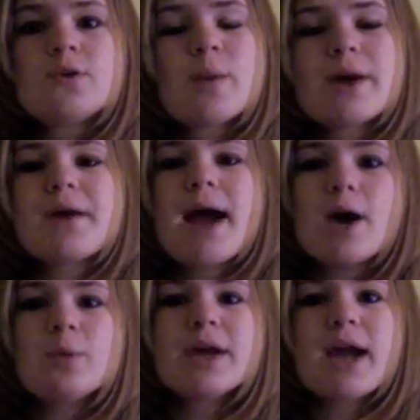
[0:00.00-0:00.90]
No matter
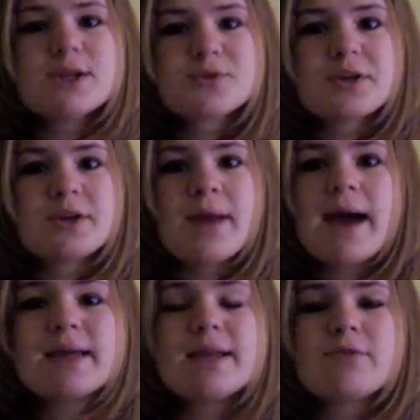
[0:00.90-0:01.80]
how big I dream,
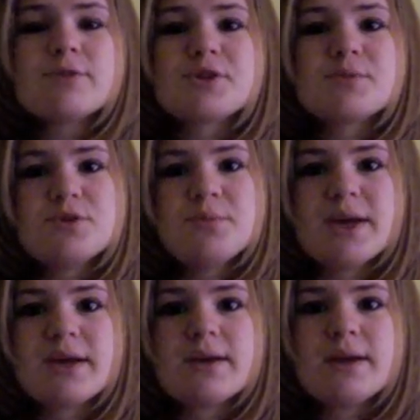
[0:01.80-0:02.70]
I can never dream too
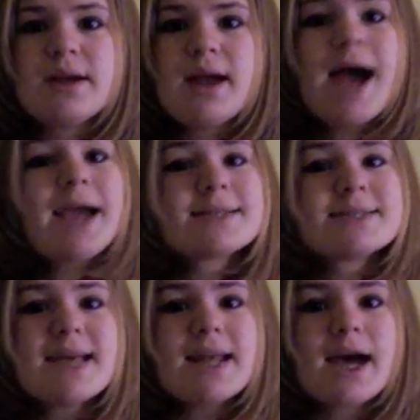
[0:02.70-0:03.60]
big. I can
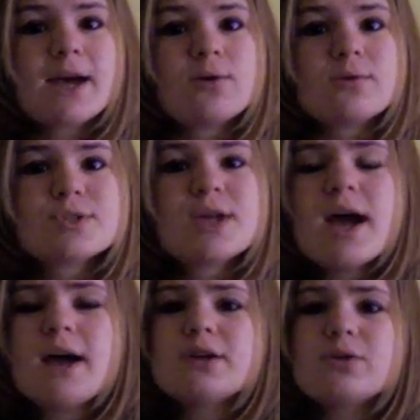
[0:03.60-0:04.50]
set high goals,
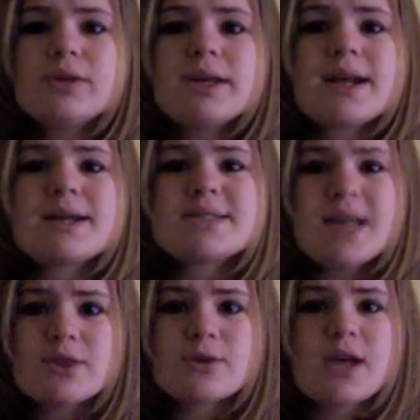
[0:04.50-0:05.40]
and not only can I
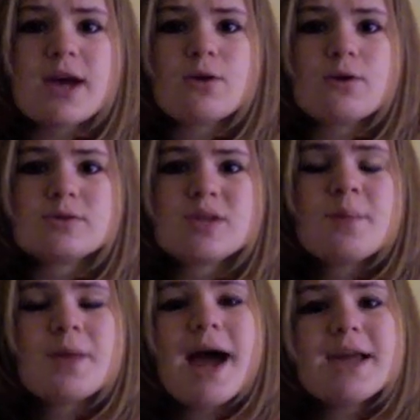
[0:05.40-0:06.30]
set those high goals,
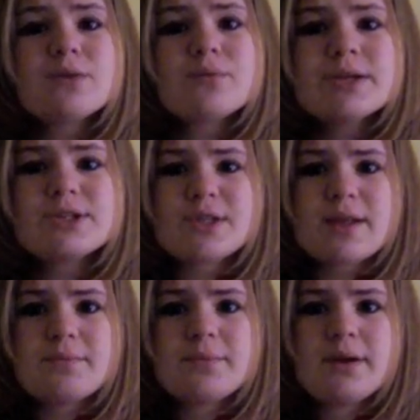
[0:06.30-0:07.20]
but I can reach
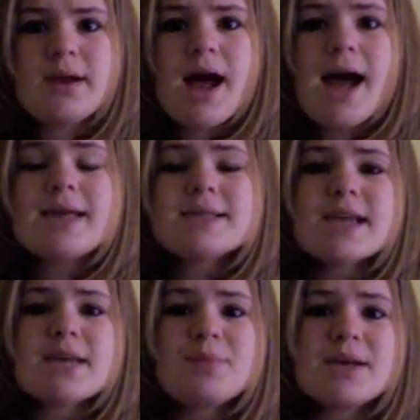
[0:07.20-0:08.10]
them. I can
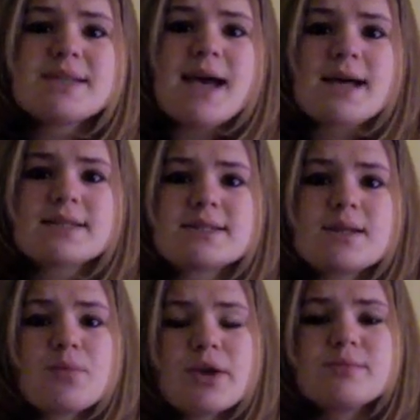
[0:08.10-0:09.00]
take big
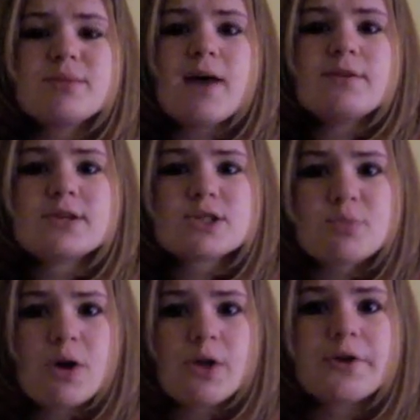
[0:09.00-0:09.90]
tasks and break them down into
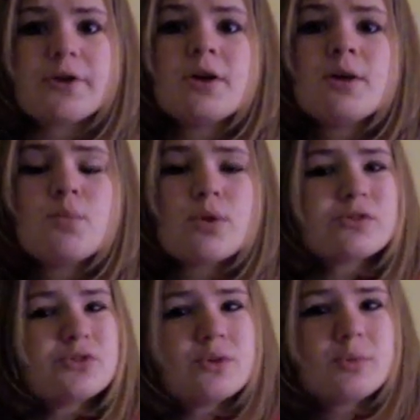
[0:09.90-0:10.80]
smaller, more
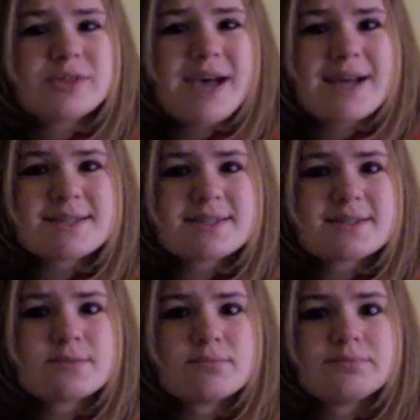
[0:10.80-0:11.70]
doable
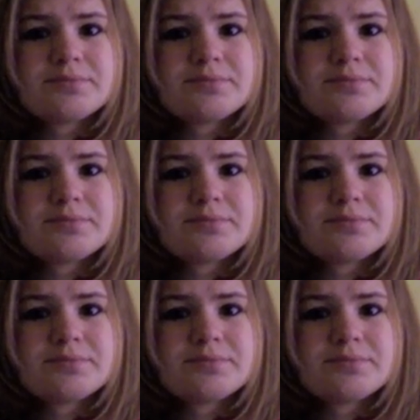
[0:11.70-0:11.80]
tasks.